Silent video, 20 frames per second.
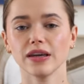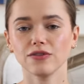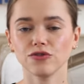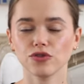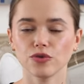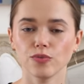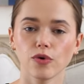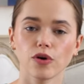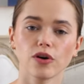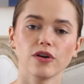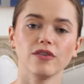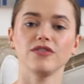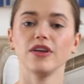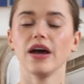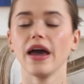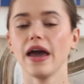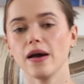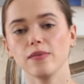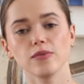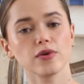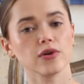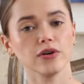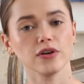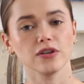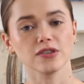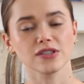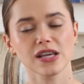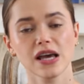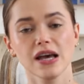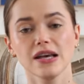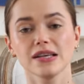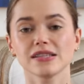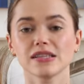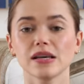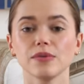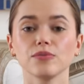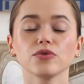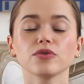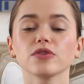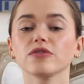into more of the emeralds.
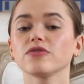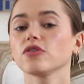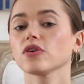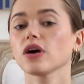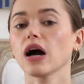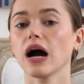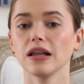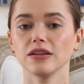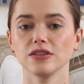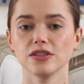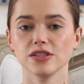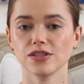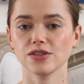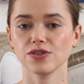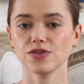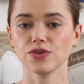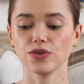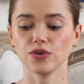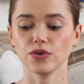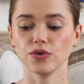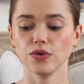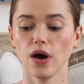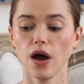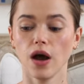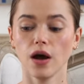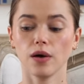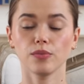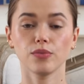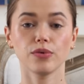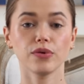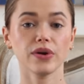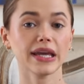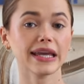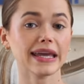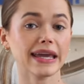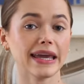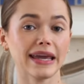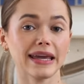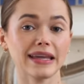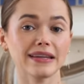Some beautiful colors to
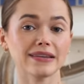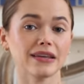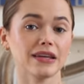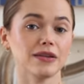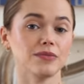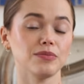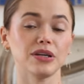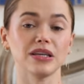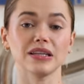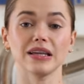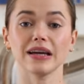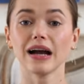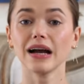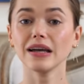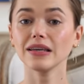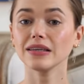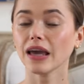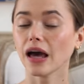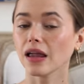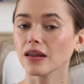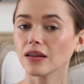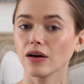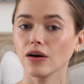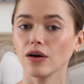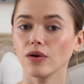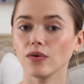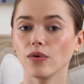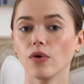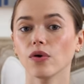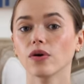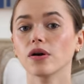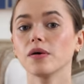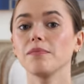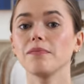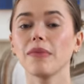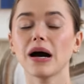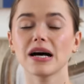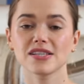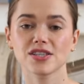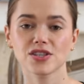bring in can be like a yellow or
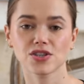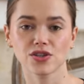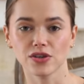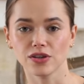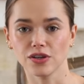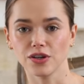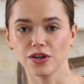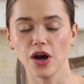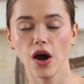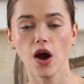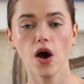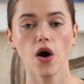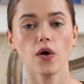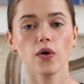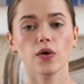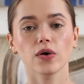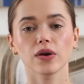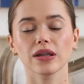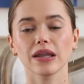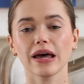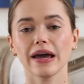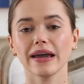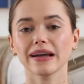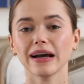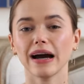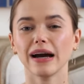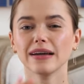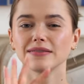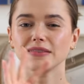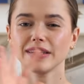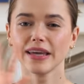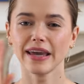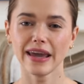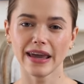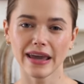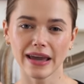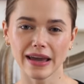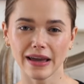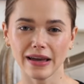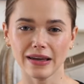a mustard or like a
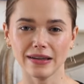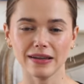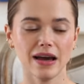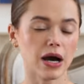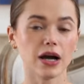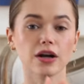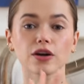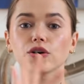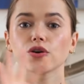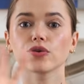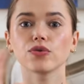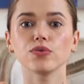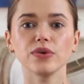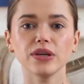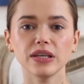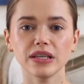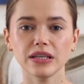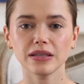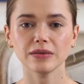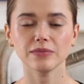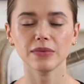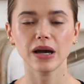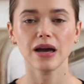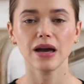tan, a cream.